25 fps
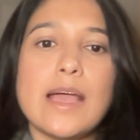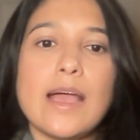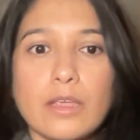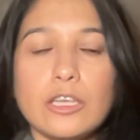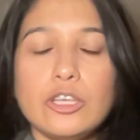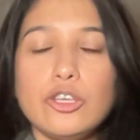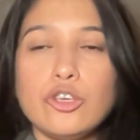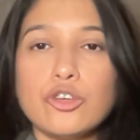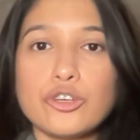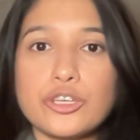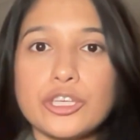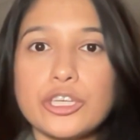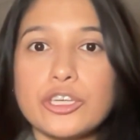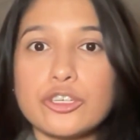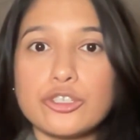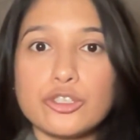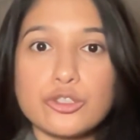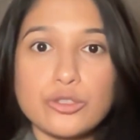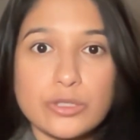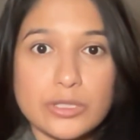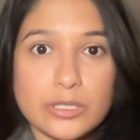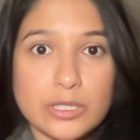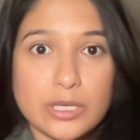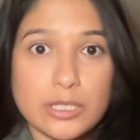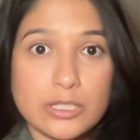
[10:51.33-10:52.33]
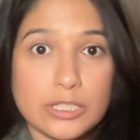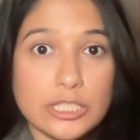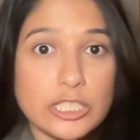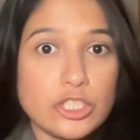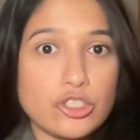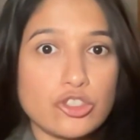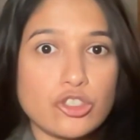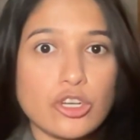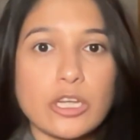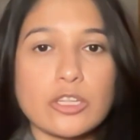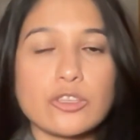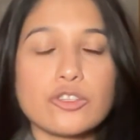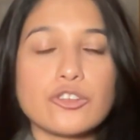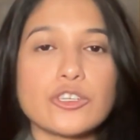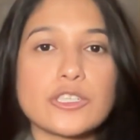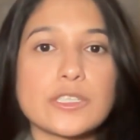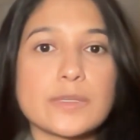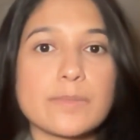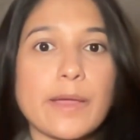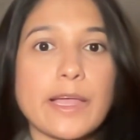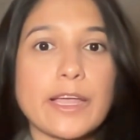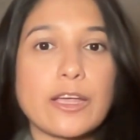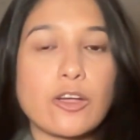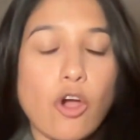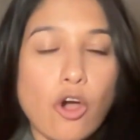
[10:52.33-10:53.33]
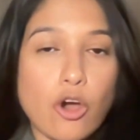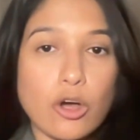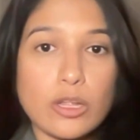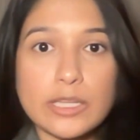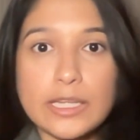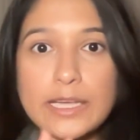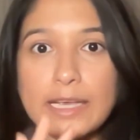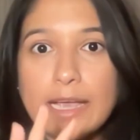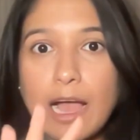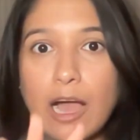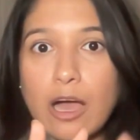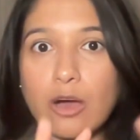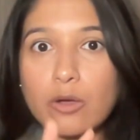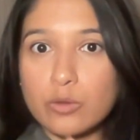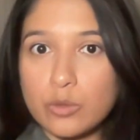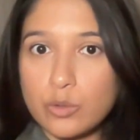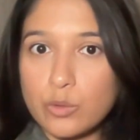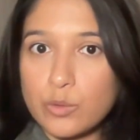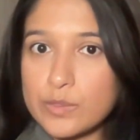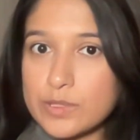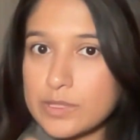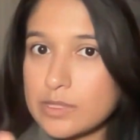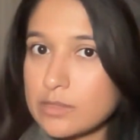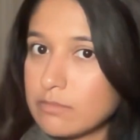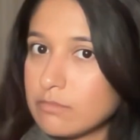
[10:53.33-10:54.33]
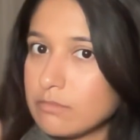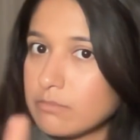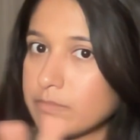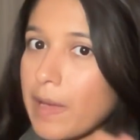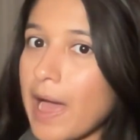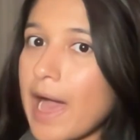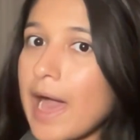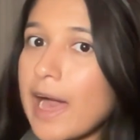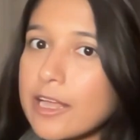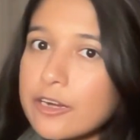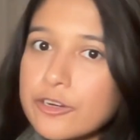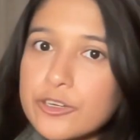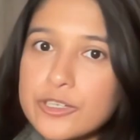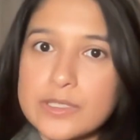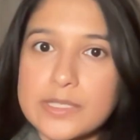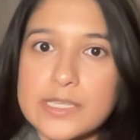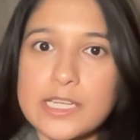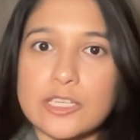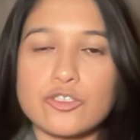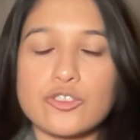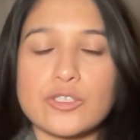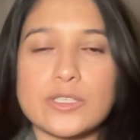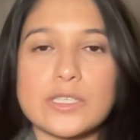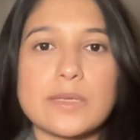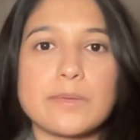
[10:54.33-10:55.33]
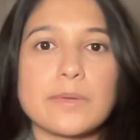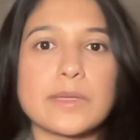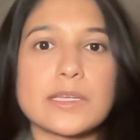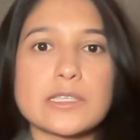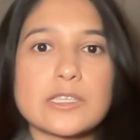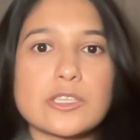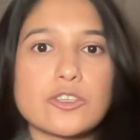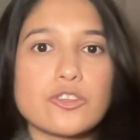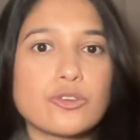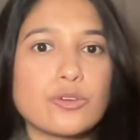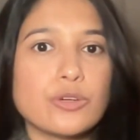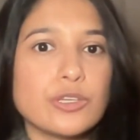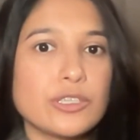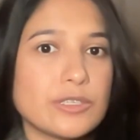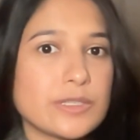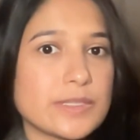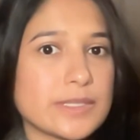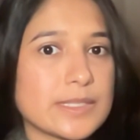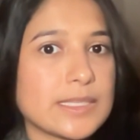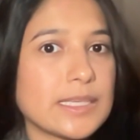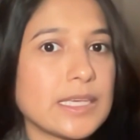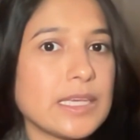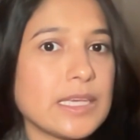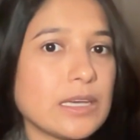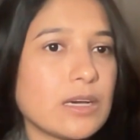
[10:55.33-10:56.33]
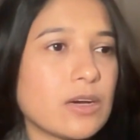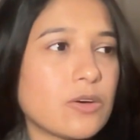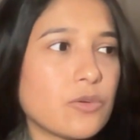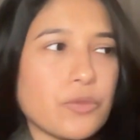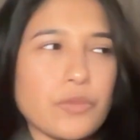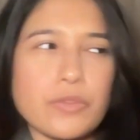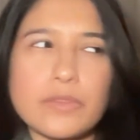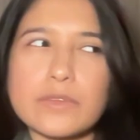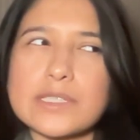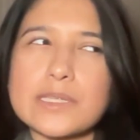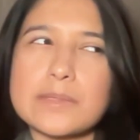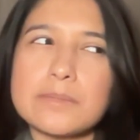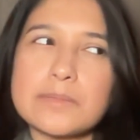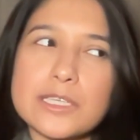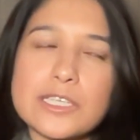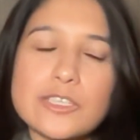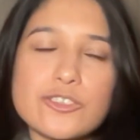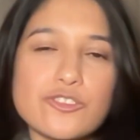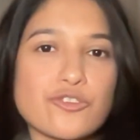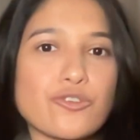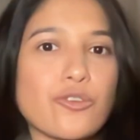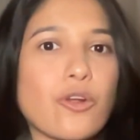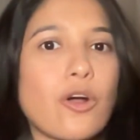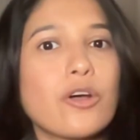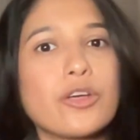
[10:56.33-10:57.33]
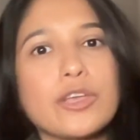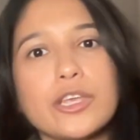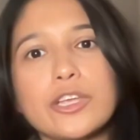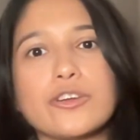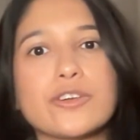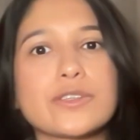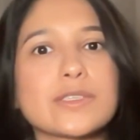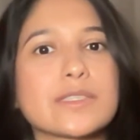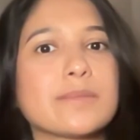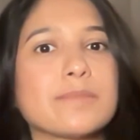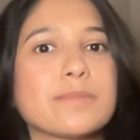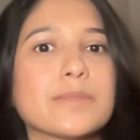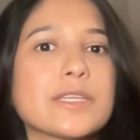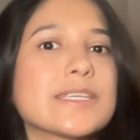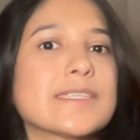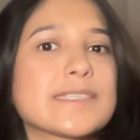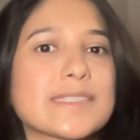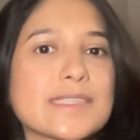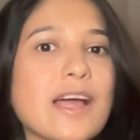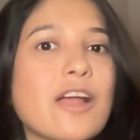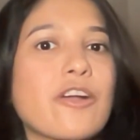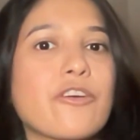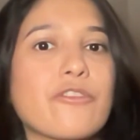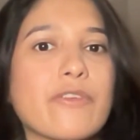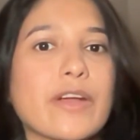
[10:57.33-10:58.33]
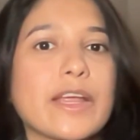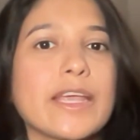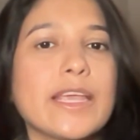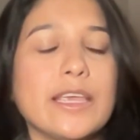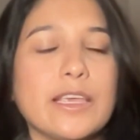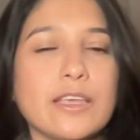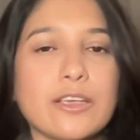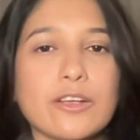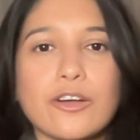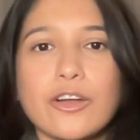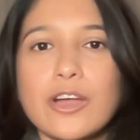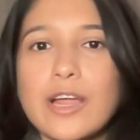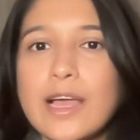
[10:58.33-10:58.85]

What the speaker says: You're here to teach others by calling out those patterns that you see, because you're going to see, oh, something's wrong here, something's not right here,